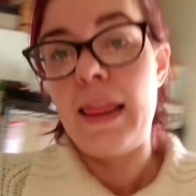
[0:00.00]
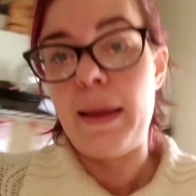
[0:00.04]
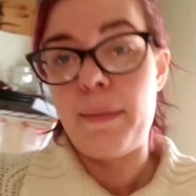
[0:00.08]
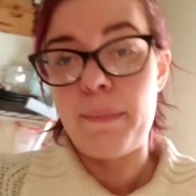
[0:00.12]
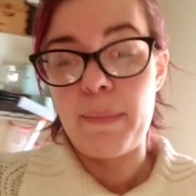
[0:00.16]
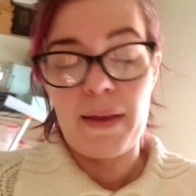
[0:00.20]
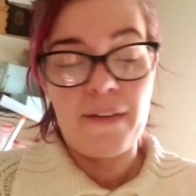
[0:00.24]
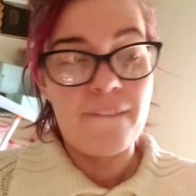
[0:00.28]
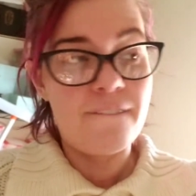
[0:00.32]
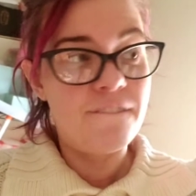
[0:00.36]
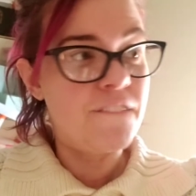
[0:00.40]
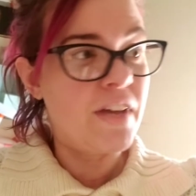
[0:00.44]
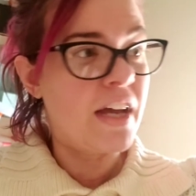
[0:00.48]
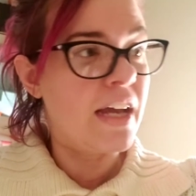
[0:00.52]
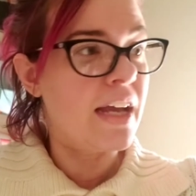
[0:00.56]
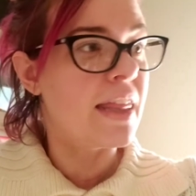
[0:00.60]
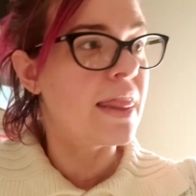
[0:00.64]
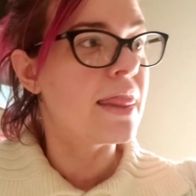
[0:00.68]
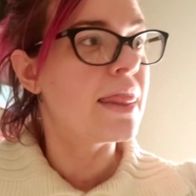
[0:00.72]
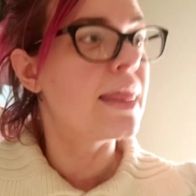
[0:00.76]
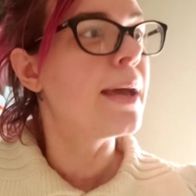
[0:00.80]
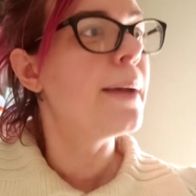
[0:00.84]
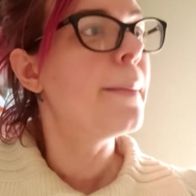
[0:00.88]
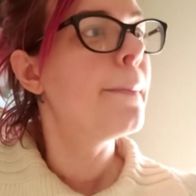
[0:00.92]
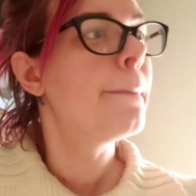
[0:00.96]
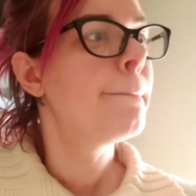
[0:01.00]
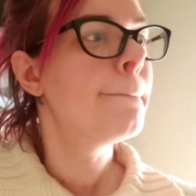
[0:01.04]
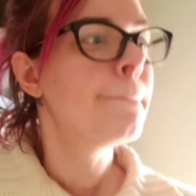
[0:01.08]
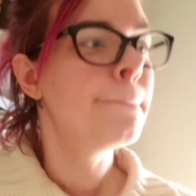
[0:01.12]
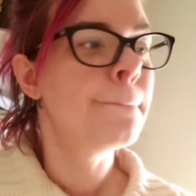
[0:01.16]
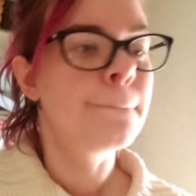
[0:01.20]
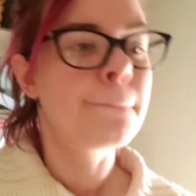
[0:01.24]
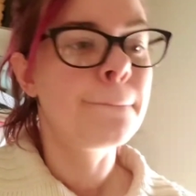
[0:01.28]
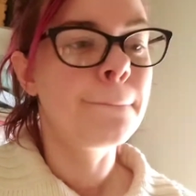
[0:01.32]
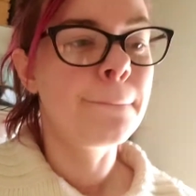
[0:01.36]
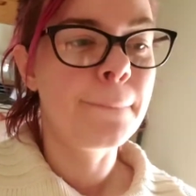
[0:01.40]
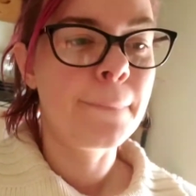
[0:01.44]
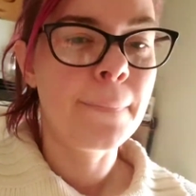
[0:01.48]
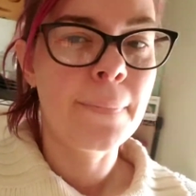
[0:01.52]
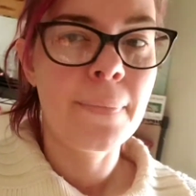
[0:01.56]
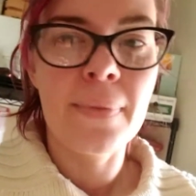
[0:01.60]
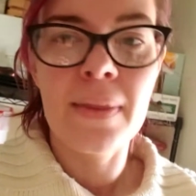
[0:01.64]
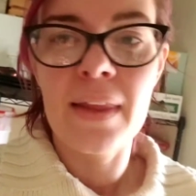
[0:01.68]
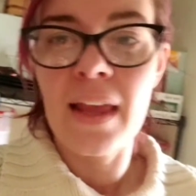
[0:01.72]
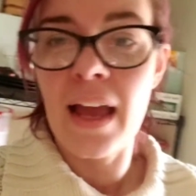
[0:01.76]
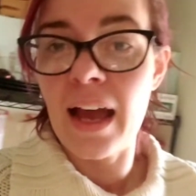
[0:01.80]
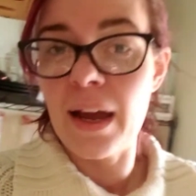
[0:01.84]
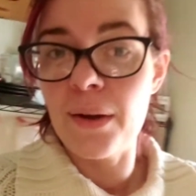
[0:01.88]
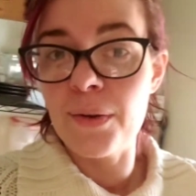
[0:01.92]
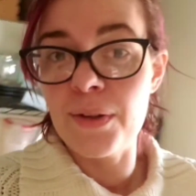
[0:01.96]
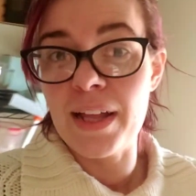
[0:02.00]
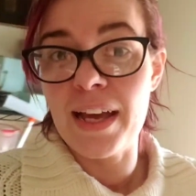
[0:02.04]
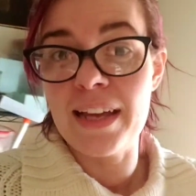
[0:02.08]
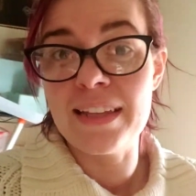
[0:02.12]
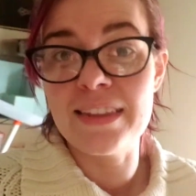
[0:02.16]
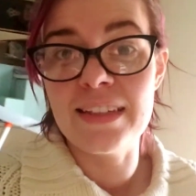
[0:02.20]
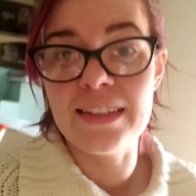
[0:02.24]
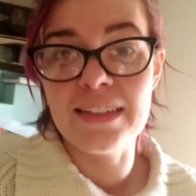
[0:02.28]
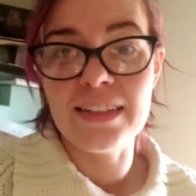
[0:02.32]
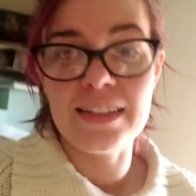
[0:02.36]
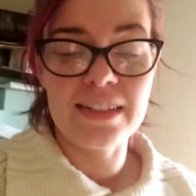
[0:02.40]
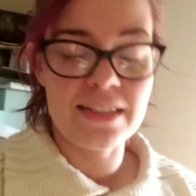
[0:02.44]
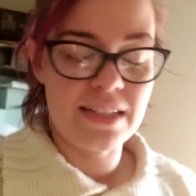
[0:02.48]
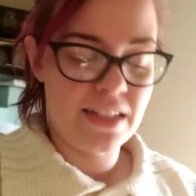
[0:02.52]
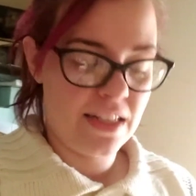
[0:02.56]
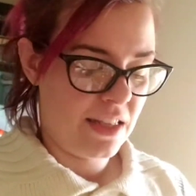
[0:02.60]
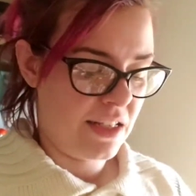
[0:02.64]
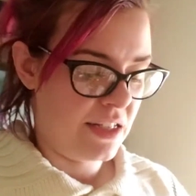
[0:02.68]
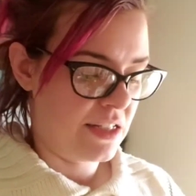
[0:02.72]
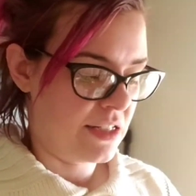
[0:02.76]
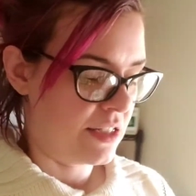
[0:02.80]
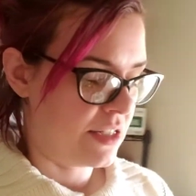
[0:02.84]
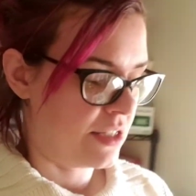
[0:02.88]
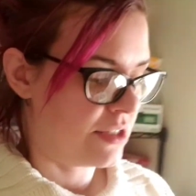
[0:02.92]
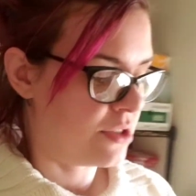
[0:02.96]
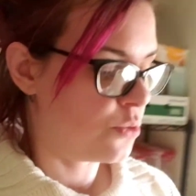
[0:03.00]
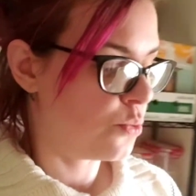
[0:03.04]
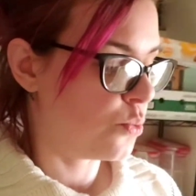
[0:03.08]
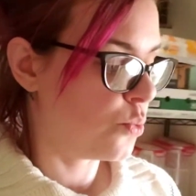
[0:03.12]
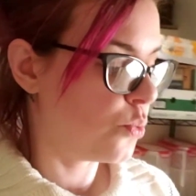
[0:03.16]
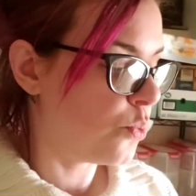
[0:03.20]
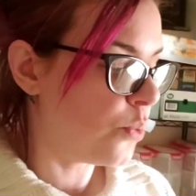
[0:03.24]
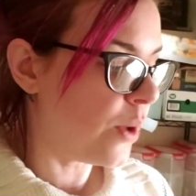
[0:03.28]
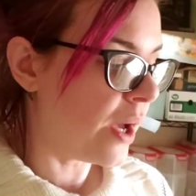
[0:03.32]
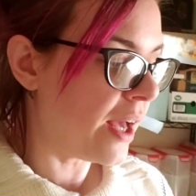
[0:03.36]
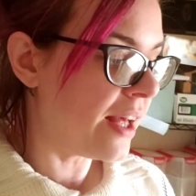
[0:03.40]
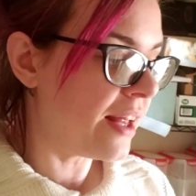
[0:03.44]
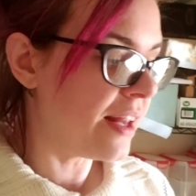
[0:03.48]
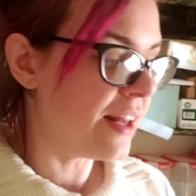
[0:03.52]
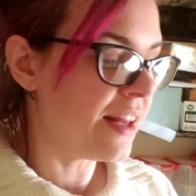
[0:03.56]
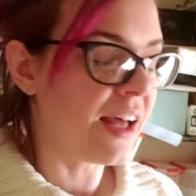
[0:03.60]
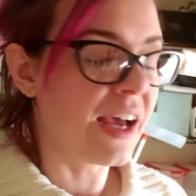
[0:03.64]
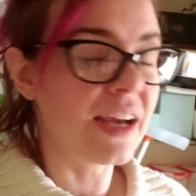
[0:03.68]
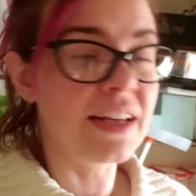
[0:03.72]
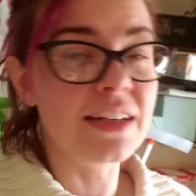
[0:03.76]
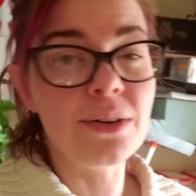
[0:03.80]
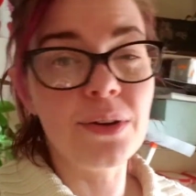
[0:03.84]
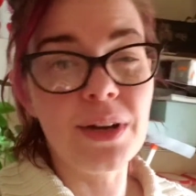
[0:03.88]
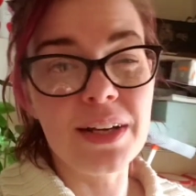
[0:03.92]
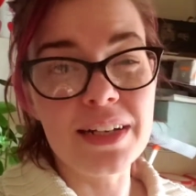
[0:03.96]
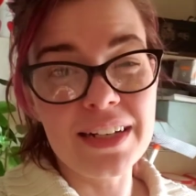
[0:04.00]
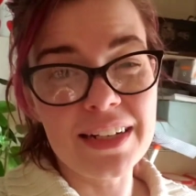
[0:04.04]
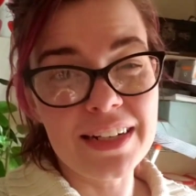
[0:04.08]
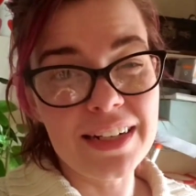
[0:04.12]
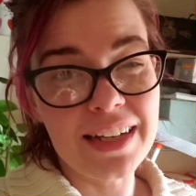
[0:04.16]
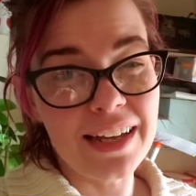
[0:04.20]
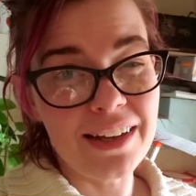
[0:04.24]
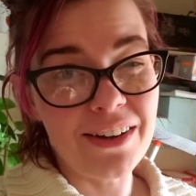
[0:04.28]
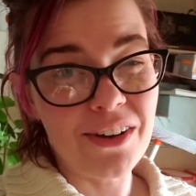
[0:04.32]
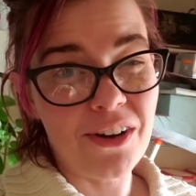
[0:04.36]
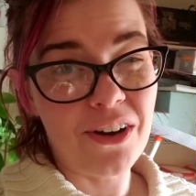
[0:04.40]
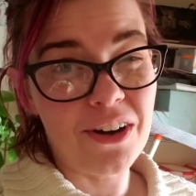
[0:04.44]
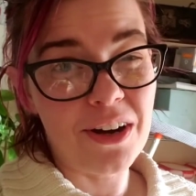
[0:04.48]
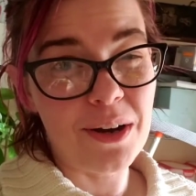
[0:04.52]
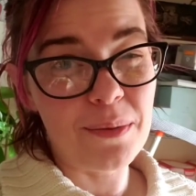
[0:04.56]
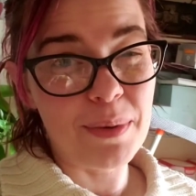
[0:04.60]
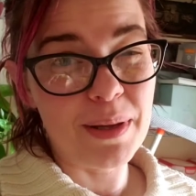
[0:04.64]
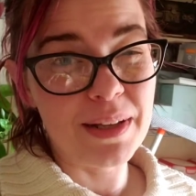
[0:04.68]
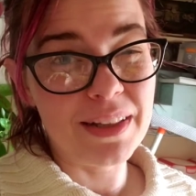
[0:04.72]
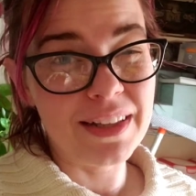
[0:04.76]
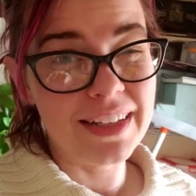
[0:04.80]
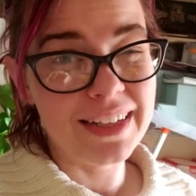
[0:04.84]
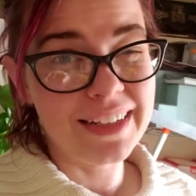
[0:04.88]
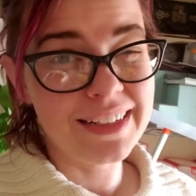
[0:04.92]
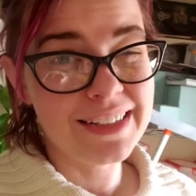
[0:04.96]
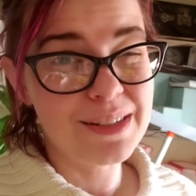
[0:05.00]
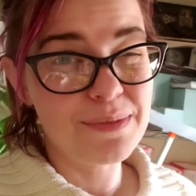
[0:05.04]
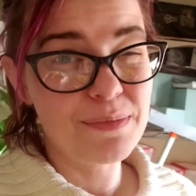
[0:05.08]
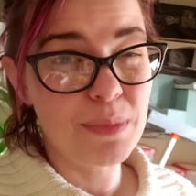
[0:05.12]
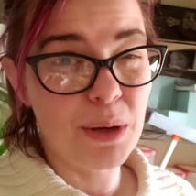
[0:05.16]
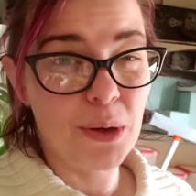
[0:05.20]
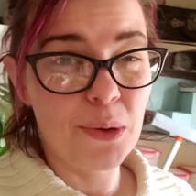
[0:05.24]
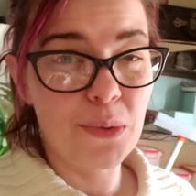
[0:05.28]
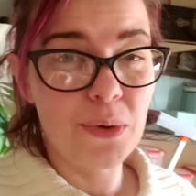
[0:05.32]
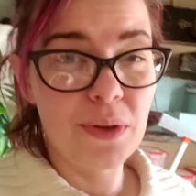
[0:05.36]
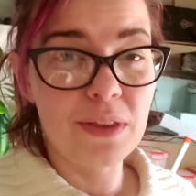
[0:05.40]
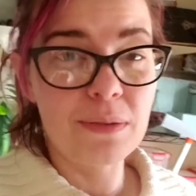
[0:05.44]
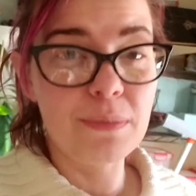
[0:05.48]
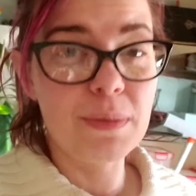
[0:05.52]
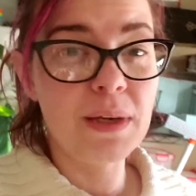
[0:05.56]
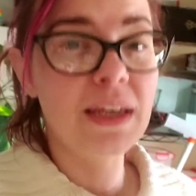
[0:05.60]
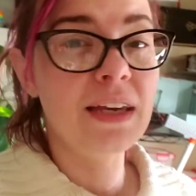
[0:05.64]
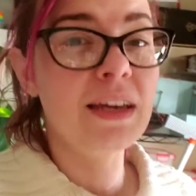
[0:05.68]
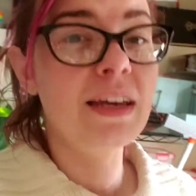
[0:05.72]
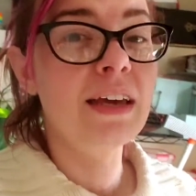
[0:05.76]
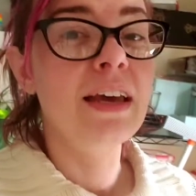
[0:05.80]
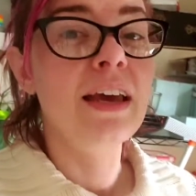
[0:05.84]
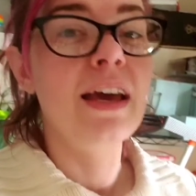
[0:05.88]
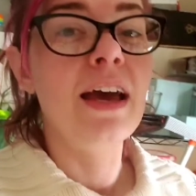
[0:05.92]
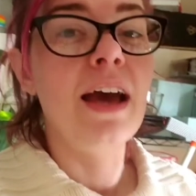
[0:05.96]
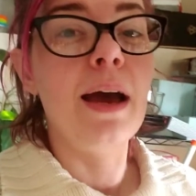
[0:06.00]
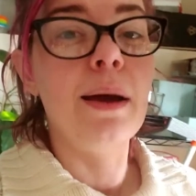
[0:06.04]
let me find them. I will add the link to these as well. I know I need to get caught up on links. Bear with me.